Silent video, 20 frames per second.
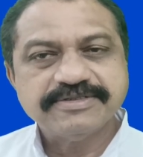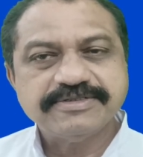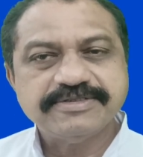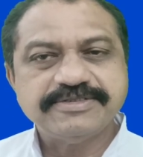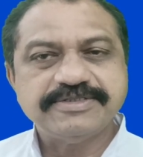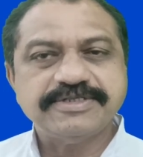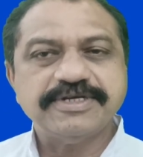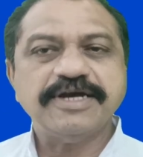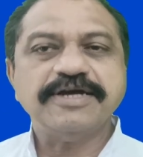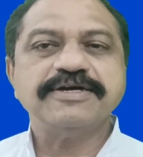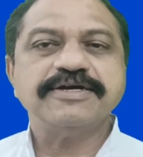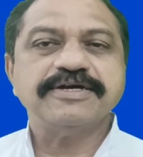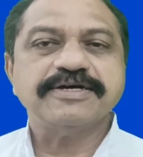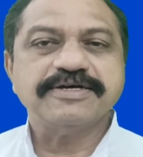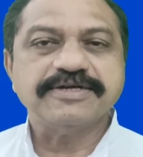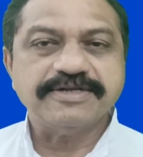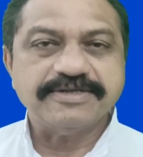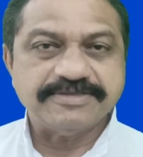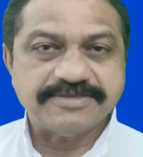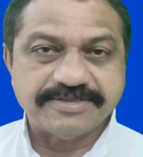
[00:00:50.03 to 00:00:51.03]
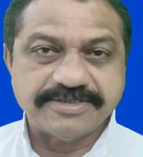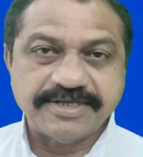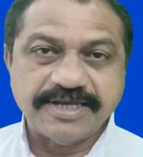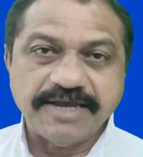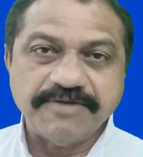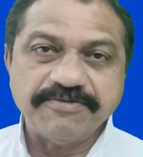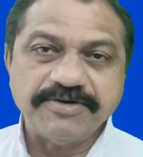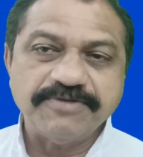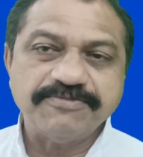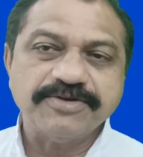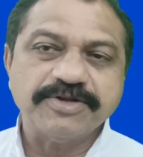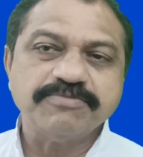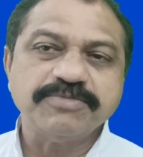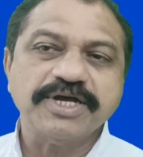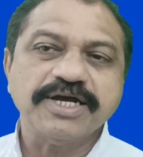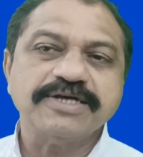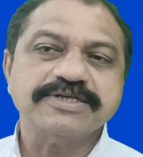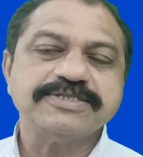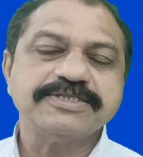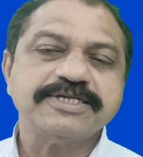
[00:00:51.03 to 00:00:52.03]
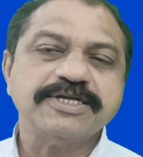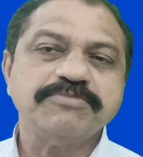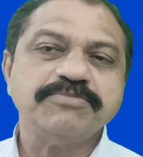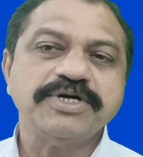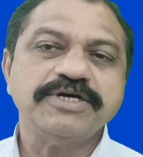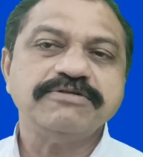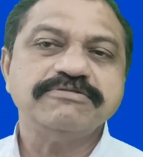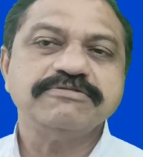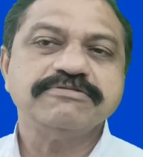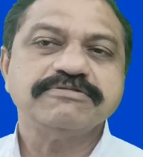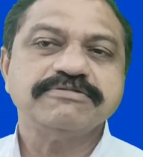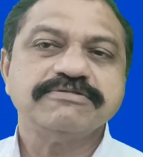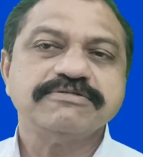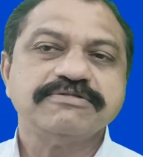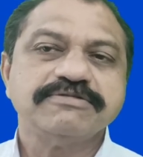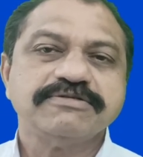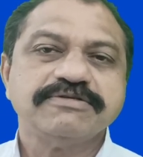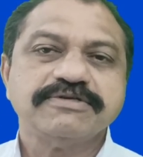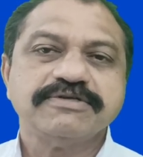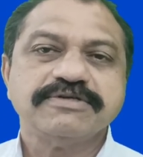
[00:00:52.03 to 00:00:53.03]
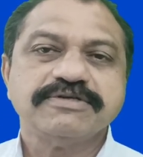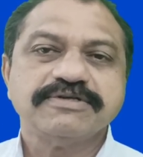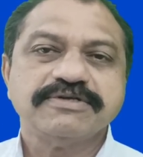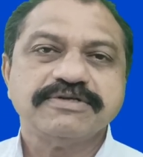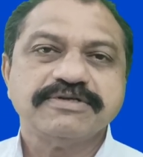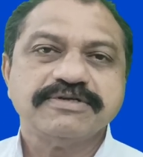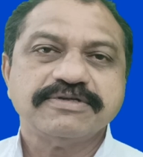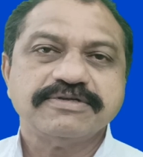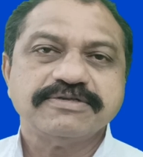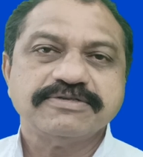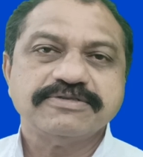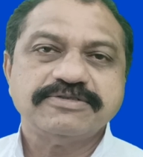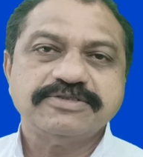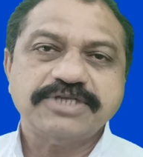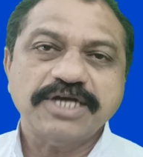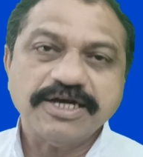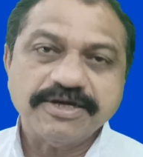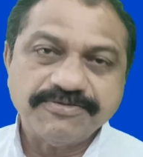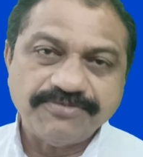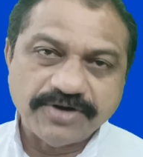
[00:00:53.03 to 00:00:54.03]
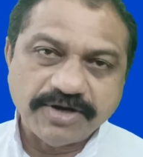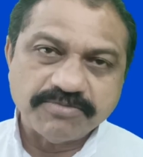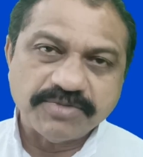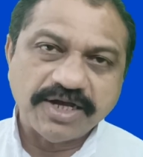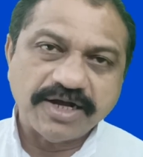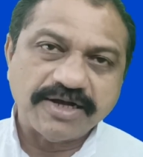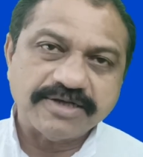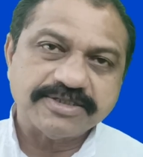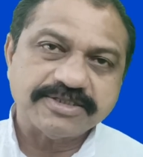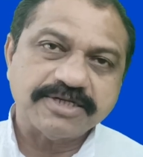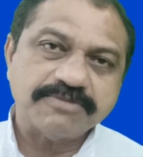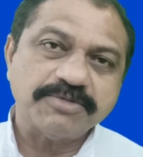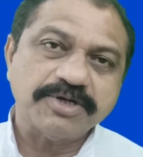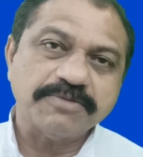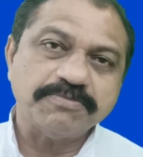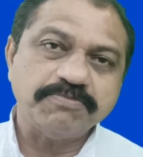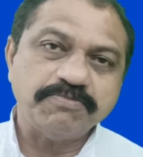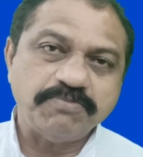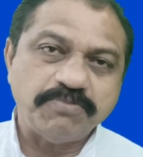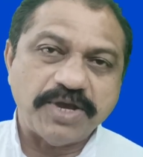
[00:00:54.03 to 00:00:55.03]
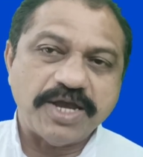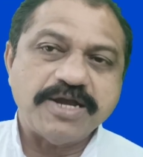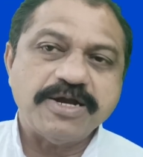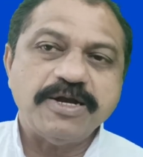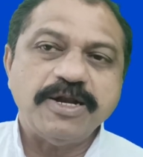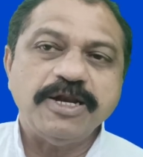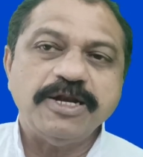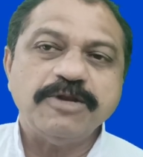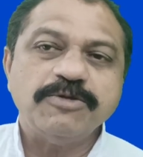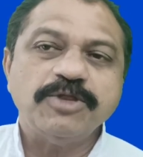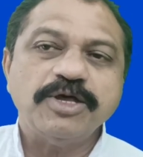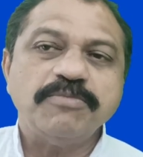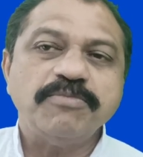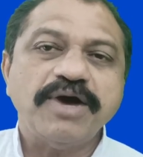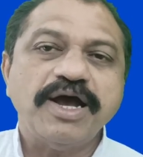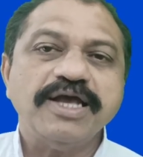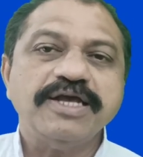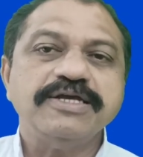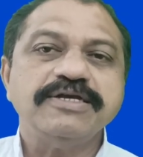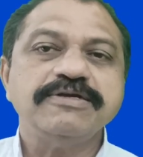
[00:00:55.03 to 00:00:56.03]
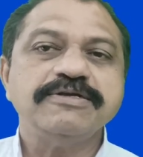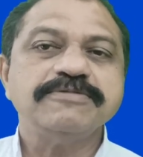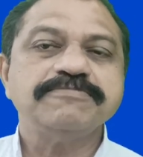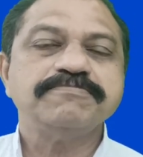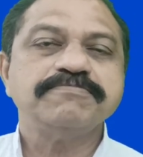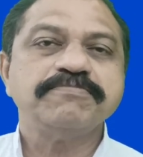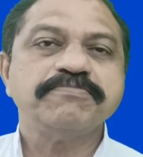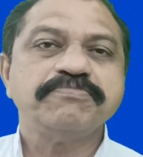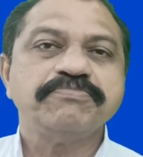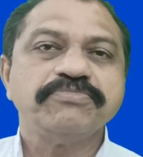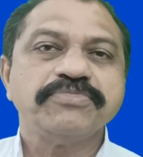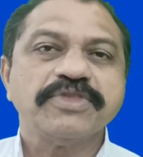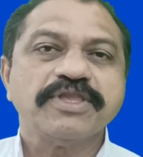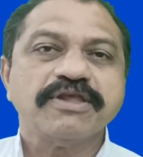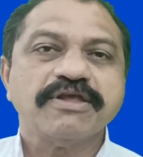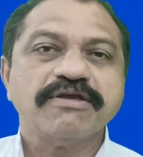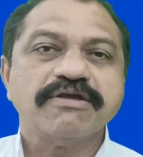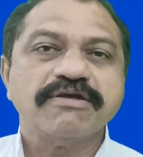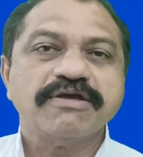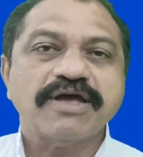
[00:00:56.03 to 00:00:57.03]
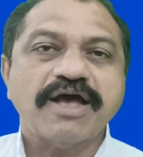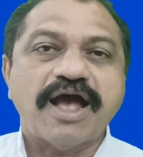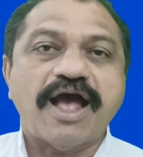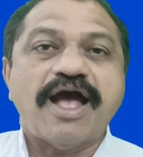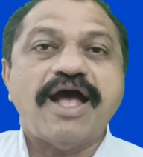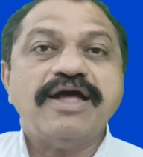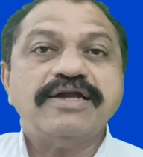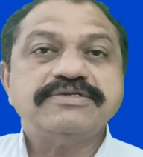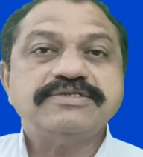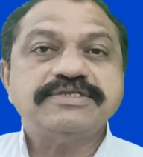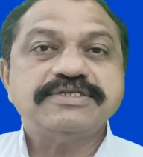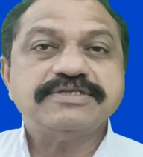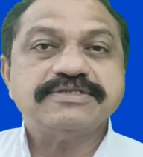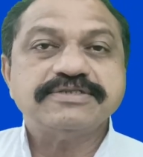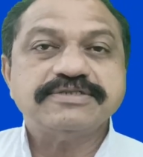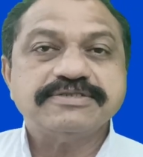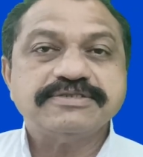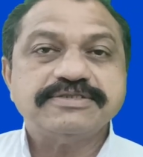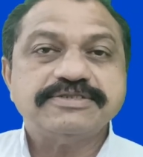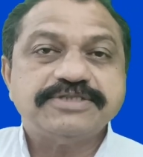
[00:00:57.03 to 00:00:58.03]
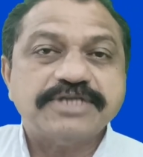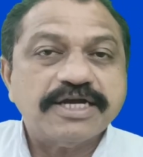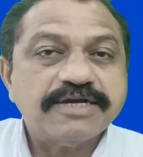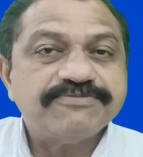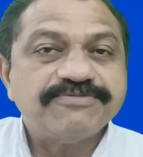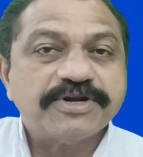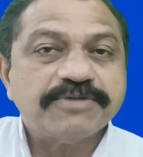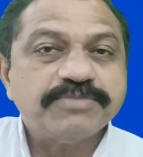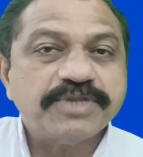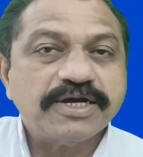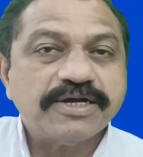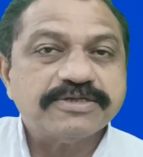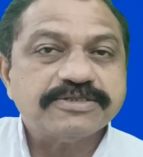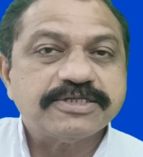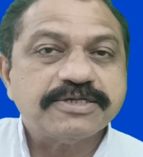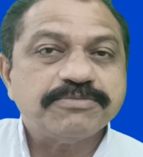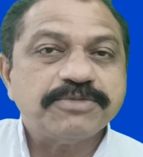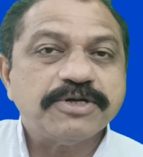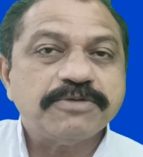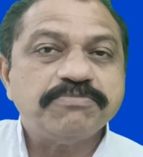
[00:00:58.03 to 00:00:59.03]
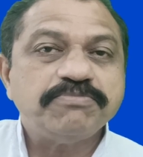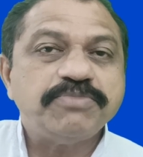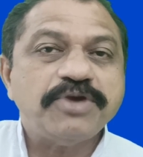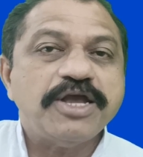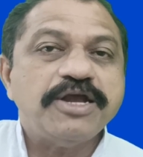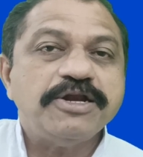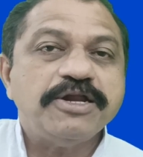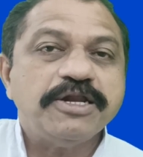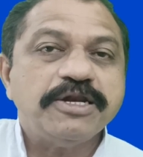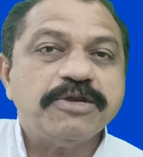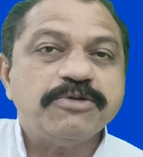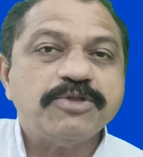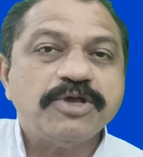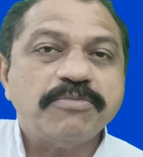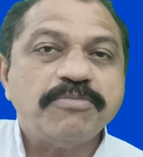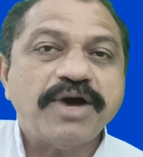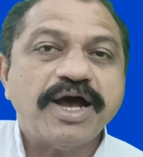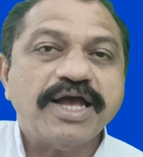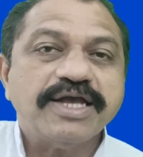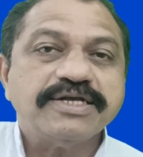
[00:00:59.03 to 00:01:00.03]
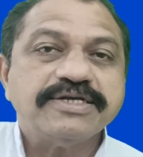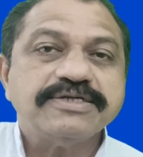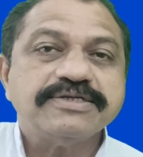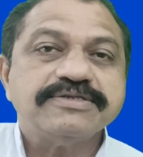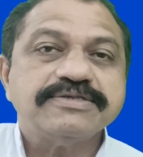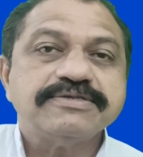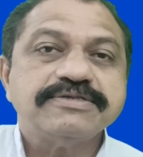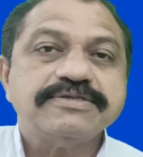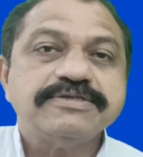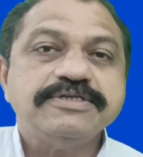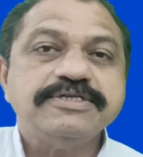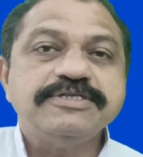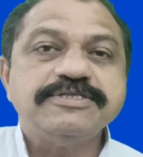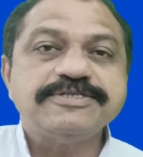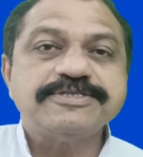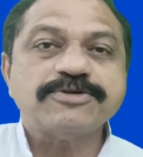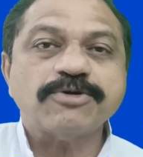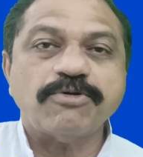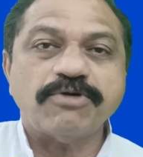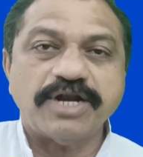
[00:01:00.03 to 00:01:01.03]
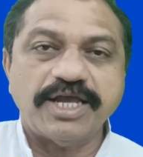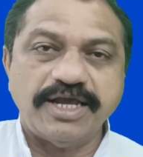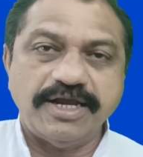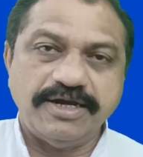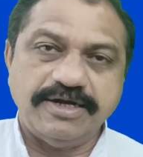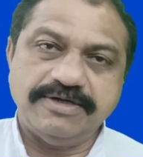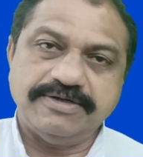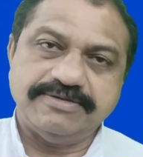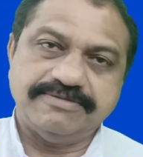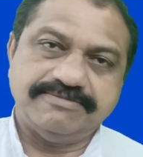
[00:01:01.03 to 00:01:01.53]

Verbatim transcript: check received from the customer, check from the customer paid into the bank, and check from the customer paid into the bank dishonored.